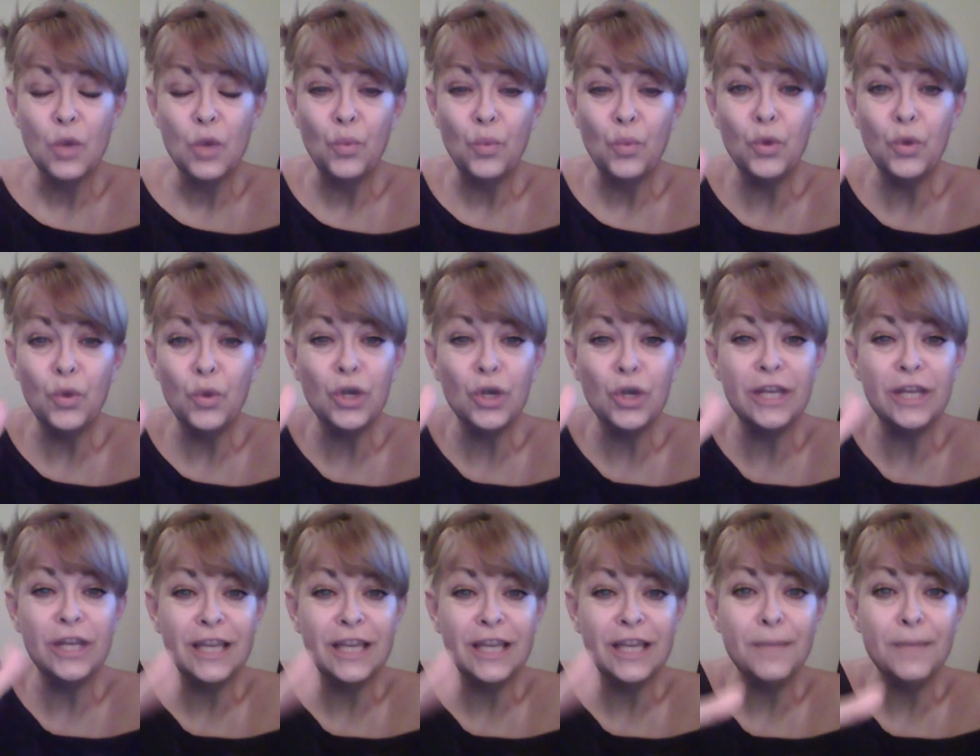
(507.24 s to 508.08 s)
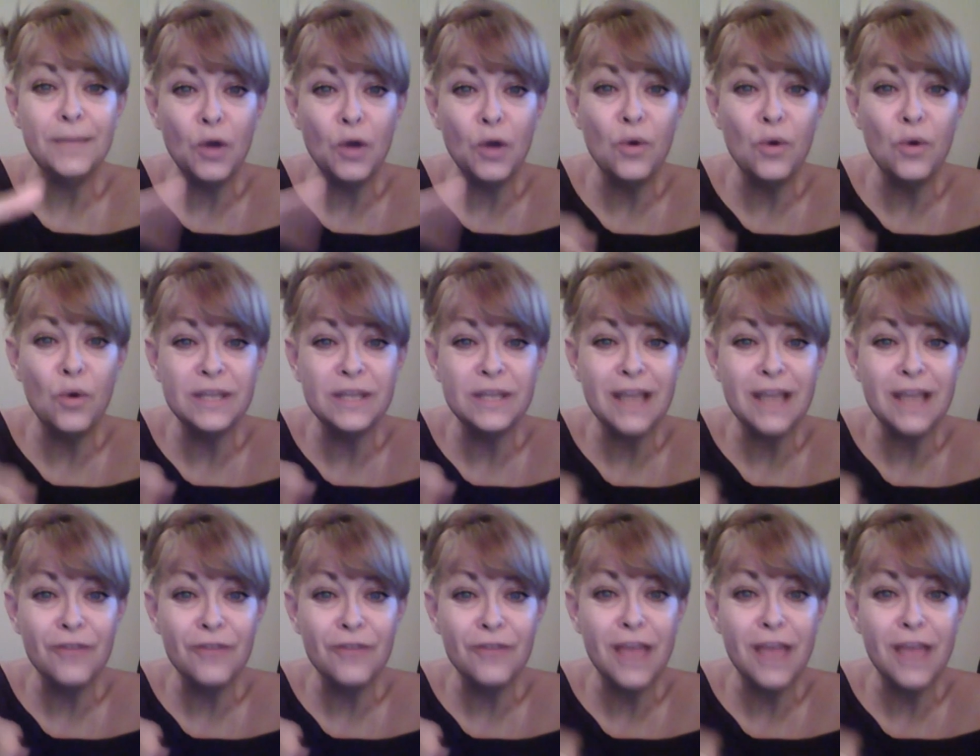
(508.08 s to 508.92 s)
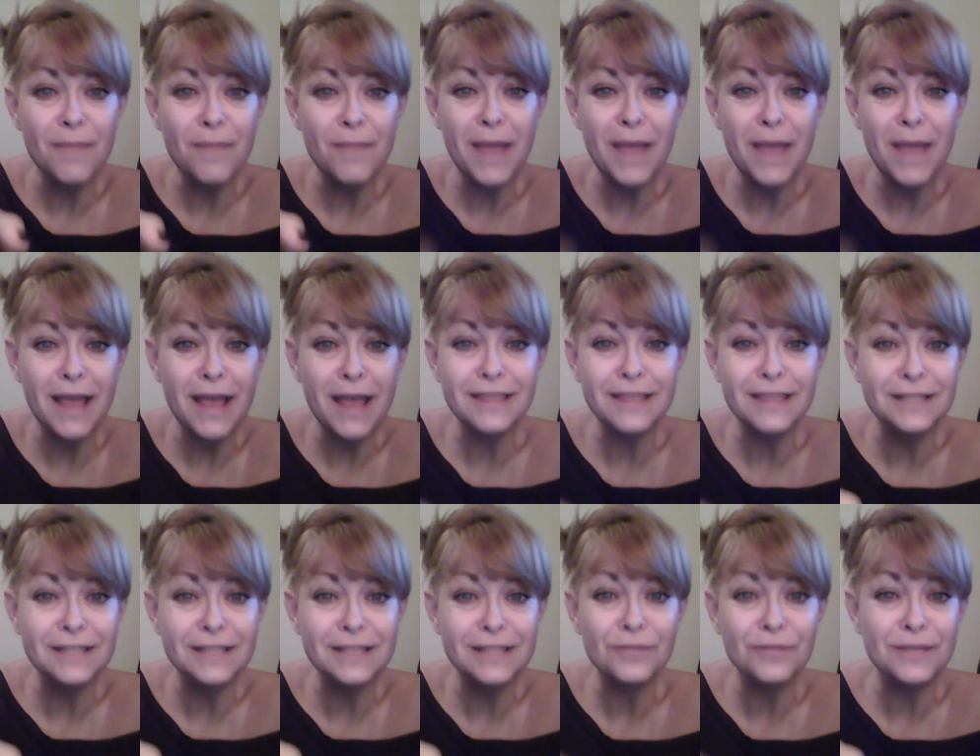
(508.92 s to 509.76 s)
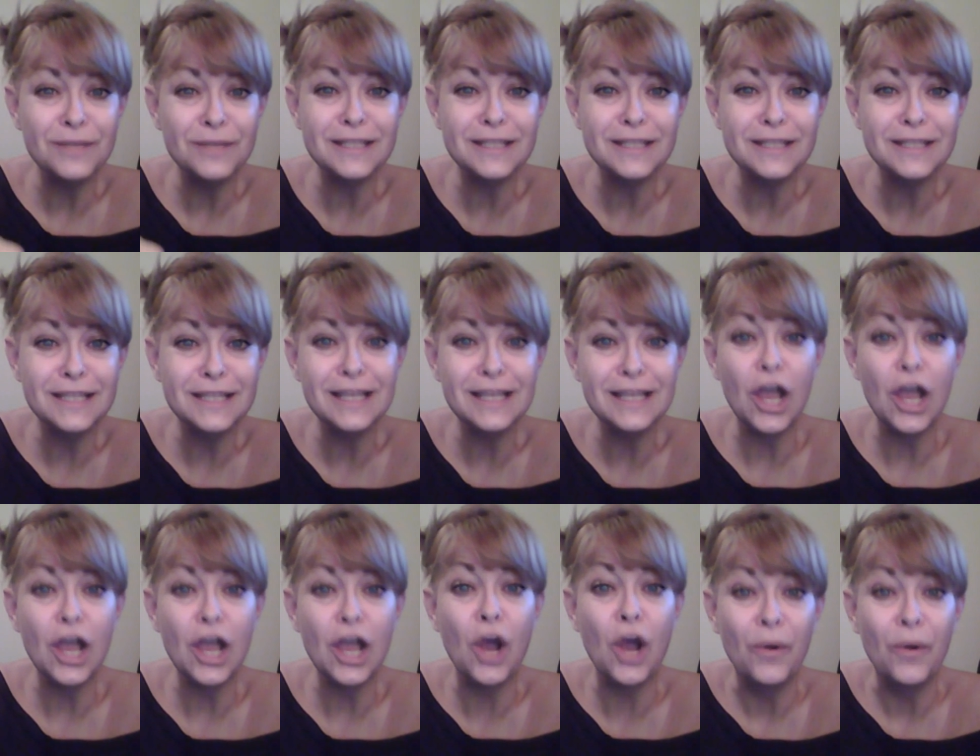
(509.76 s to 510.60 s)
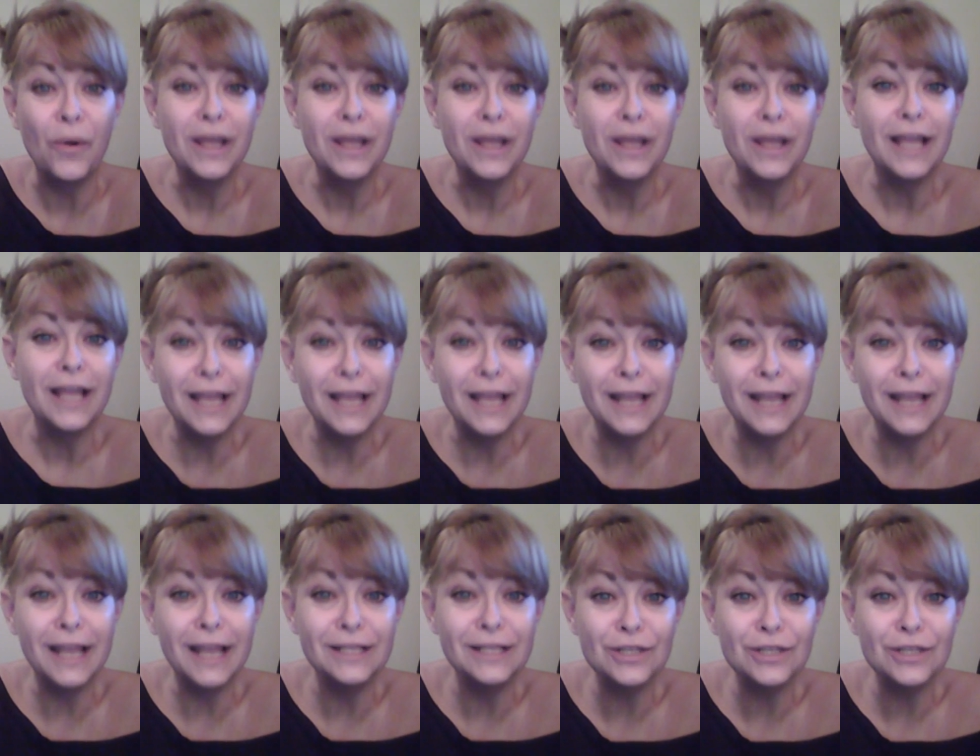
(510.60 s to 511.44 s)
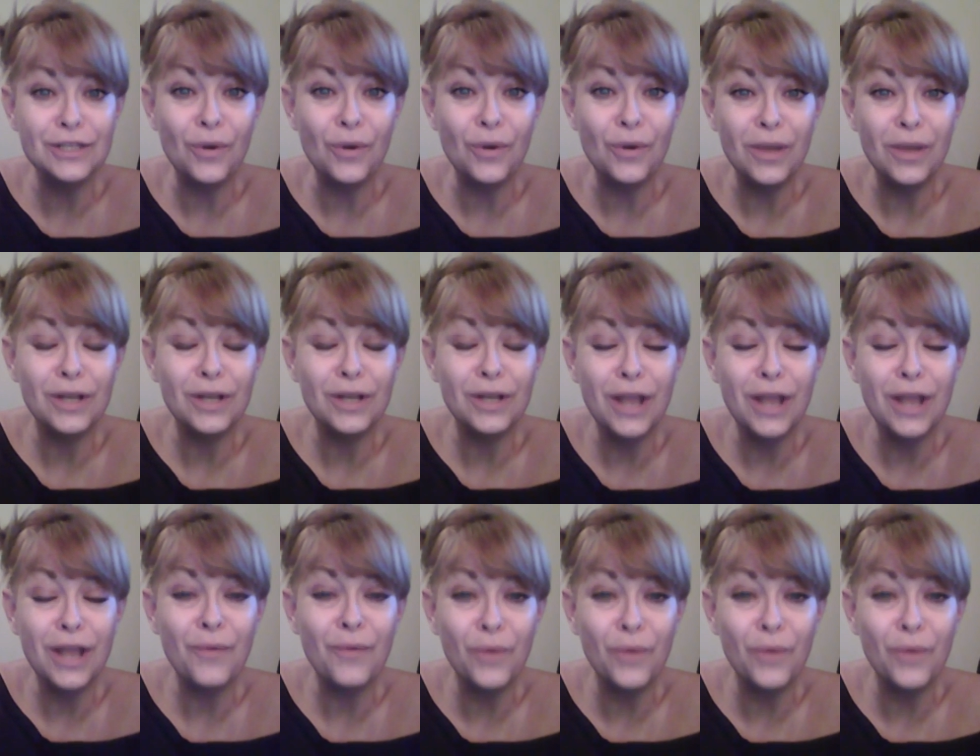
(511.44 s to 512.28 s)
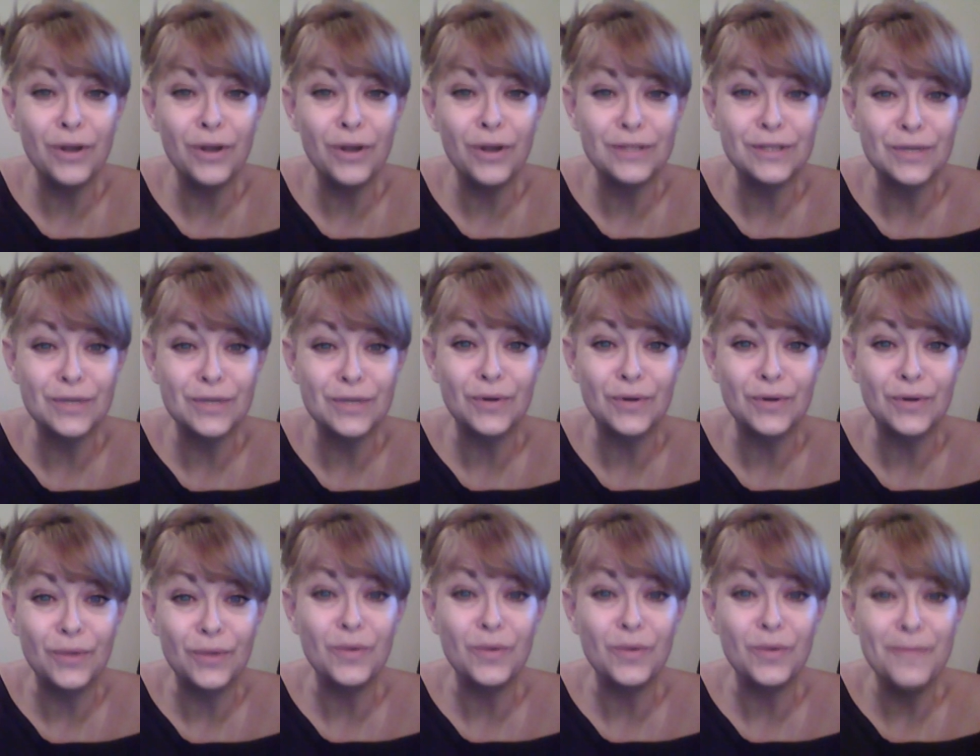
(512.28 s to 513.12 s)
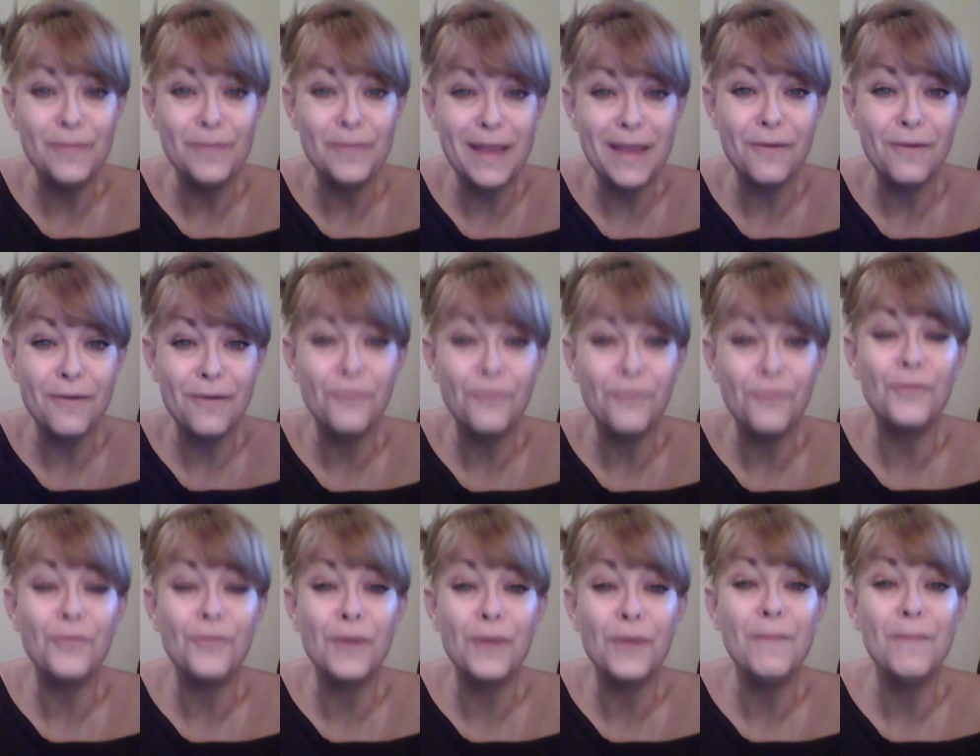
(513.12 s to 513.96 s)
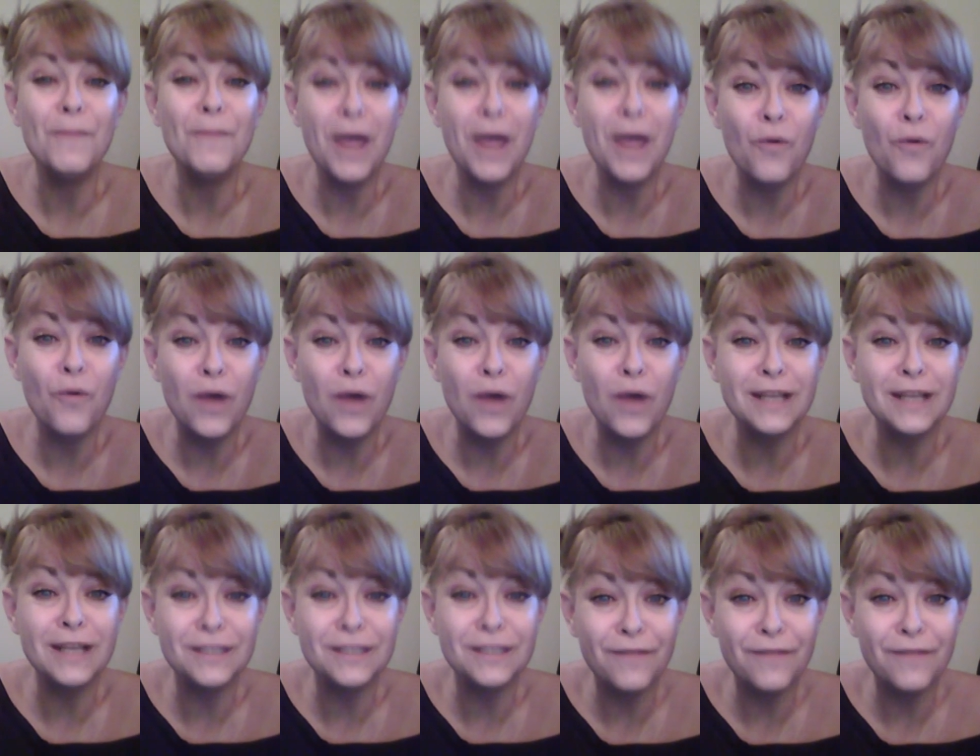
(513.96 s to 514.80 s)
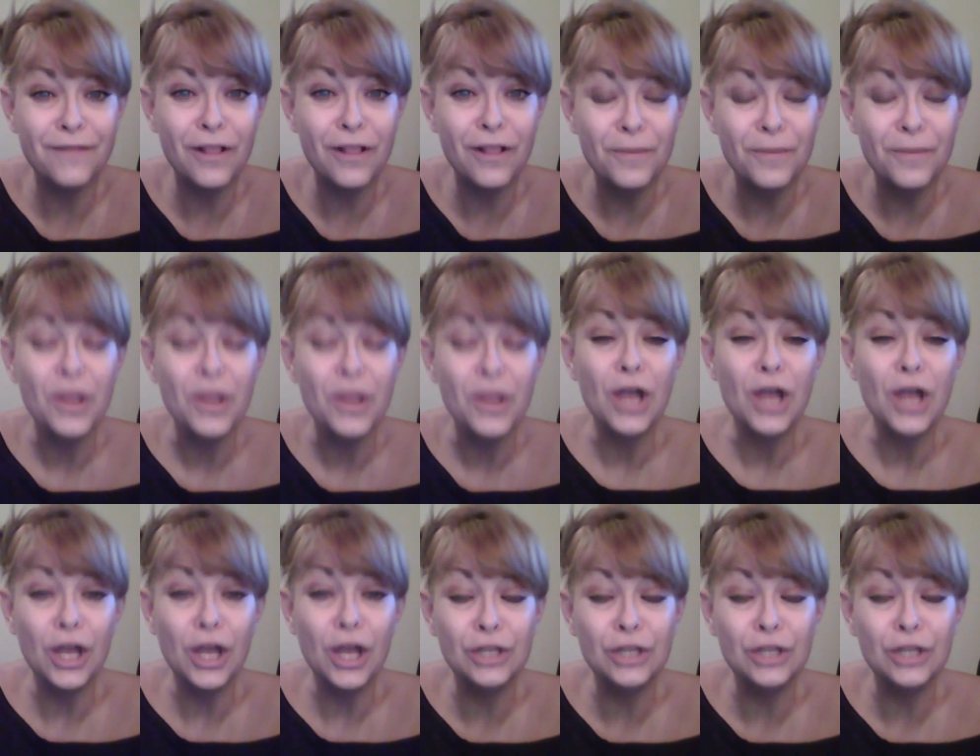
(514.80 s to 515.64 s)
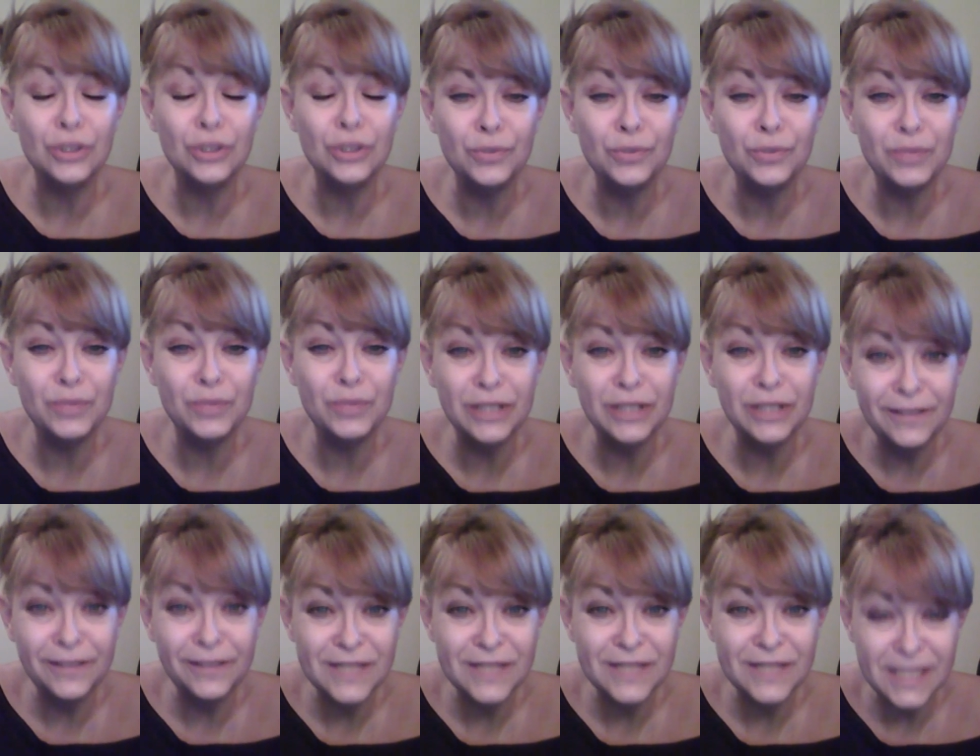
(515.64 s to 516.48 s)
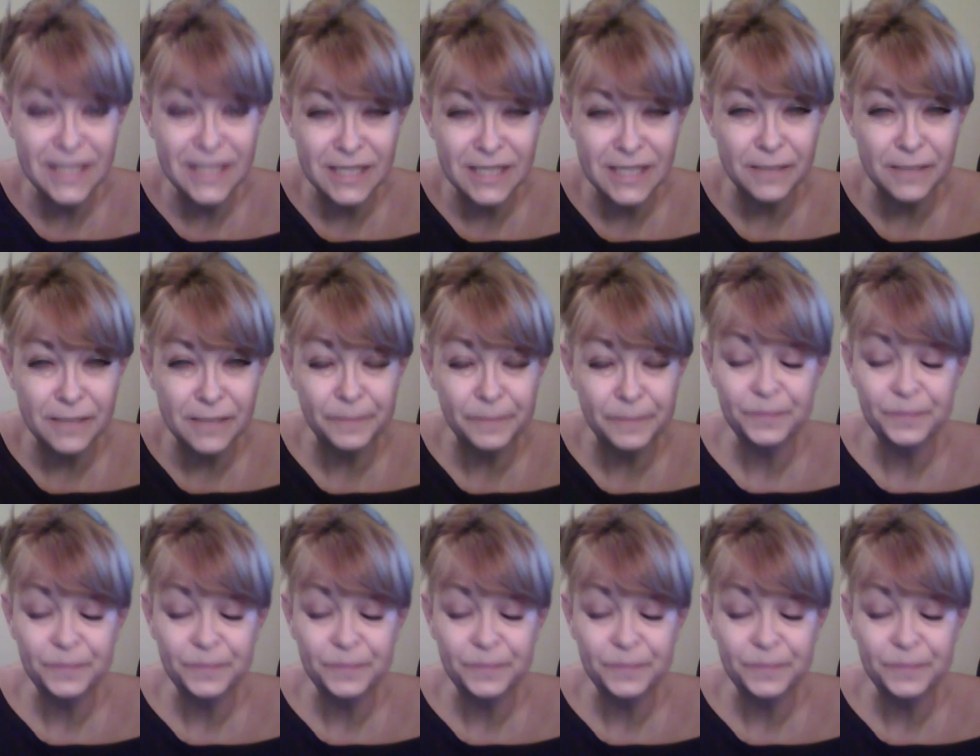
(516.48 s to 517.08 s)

we're going to keep going down that path until we see, oh, it ain't so, it ain't working so good. We may, we might want to develop a new belief system.